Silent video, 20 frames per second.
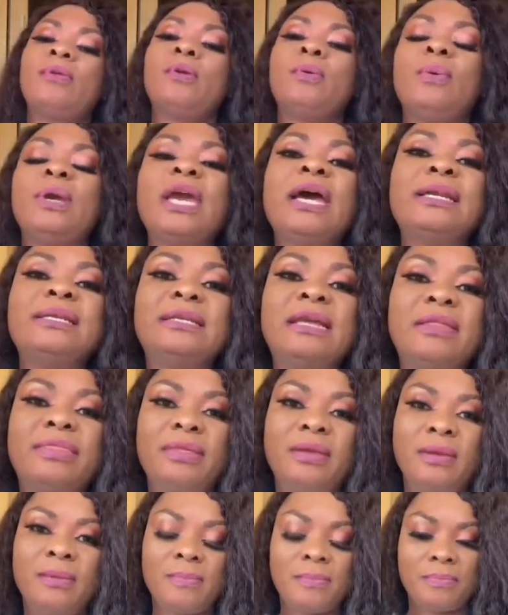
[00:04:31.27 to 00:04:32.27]
We had
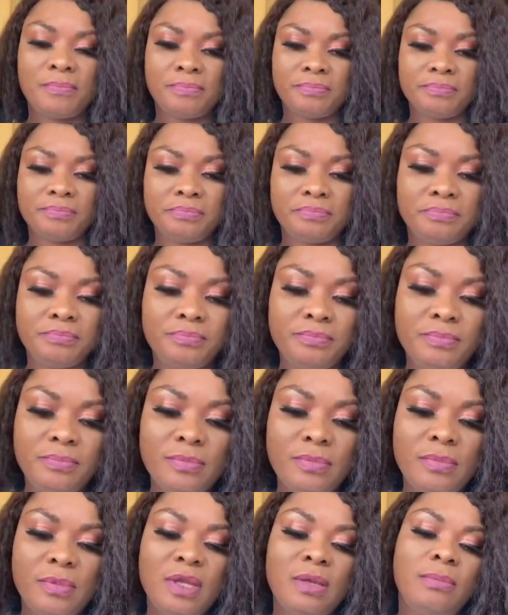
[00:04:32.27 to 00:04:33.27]
nothing
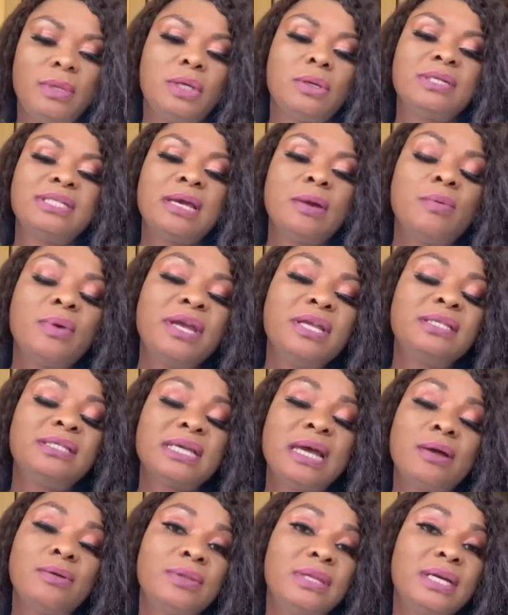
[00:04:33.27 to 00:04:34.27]
because I
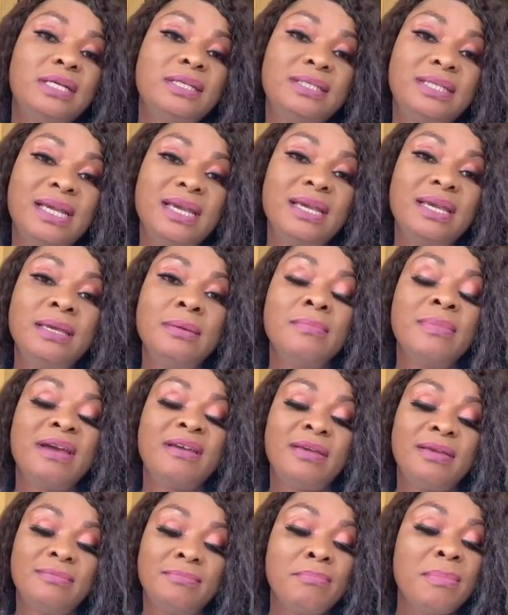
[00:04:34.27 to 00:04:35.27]
went out that day in
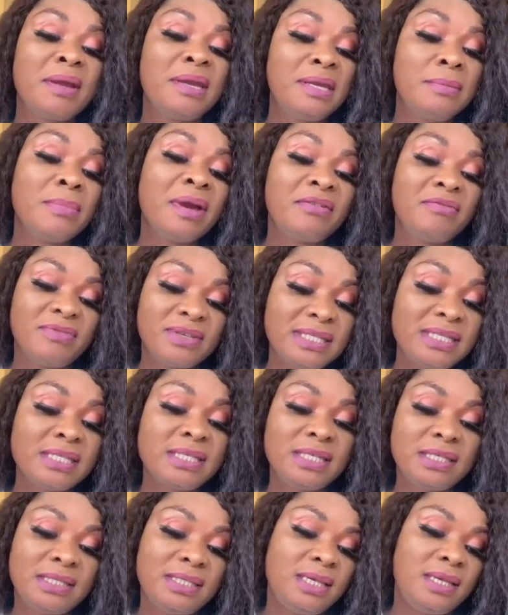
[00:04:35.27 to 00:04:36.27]
my, my in my
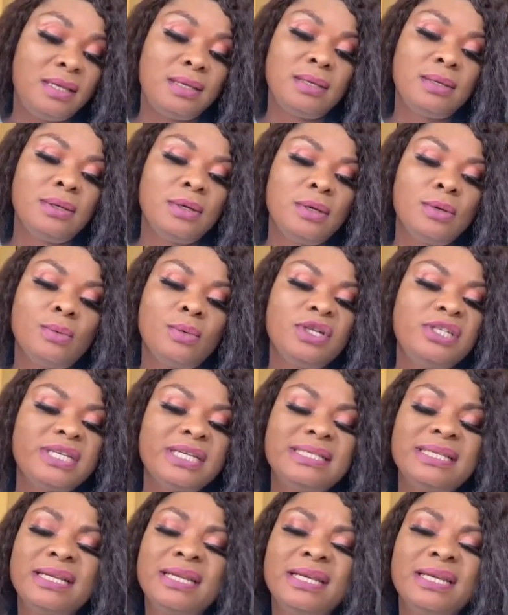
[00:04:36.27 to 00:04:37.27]
vicinity with
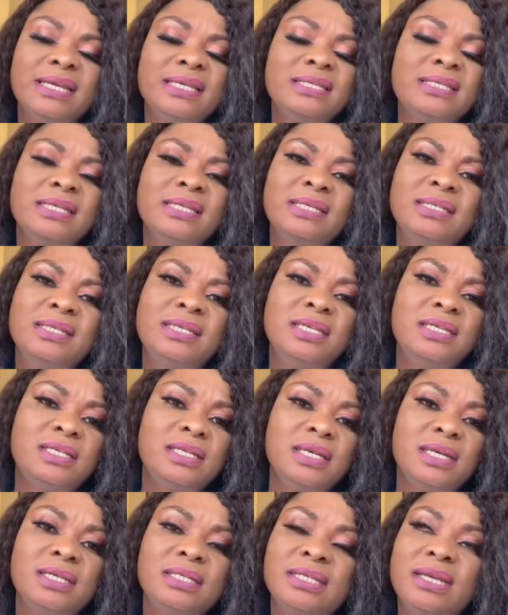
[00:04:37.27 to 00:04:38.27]
just a leggings and a
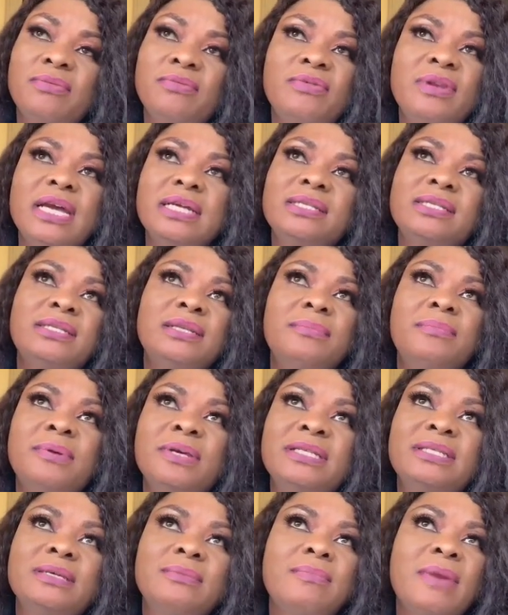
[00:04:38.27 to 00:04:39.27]
t-shirt and flat
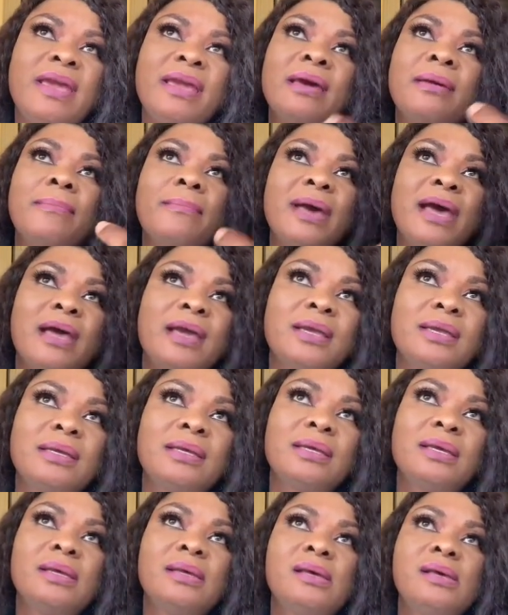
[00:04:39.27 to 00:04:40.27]
slippers and my handbag
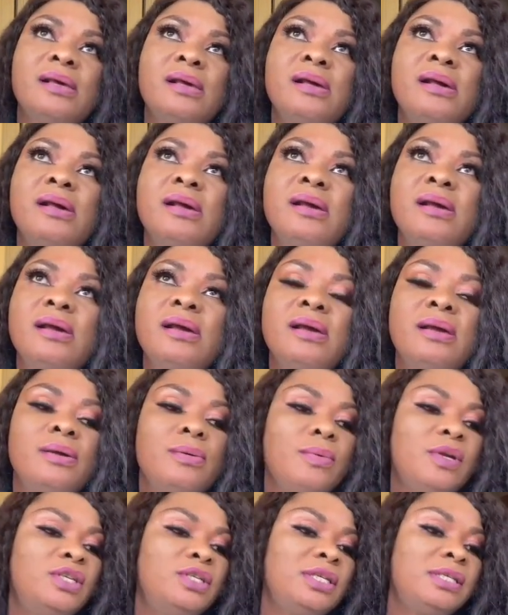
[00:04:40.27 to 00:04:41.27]

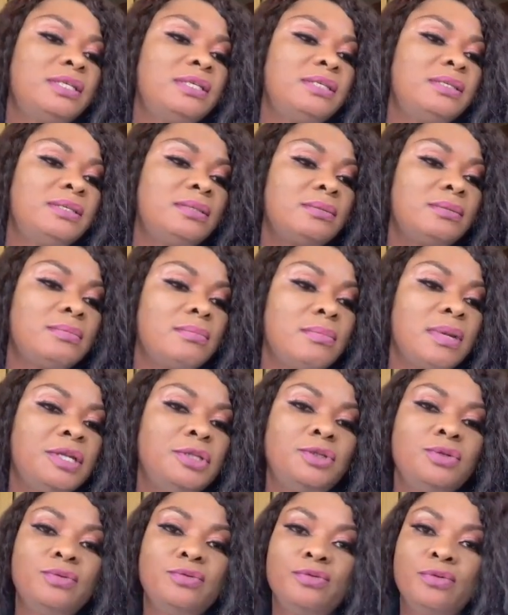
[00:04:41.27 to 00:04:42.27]
with just my
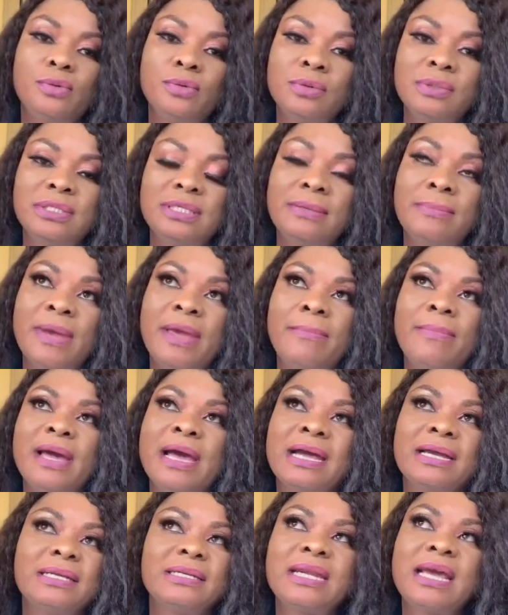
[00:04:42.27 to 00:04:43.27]
two phones in my
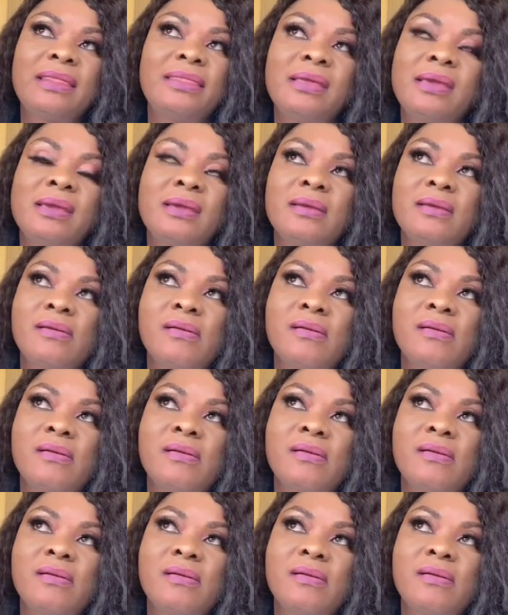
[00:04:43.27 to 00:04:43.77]
bag, nothing.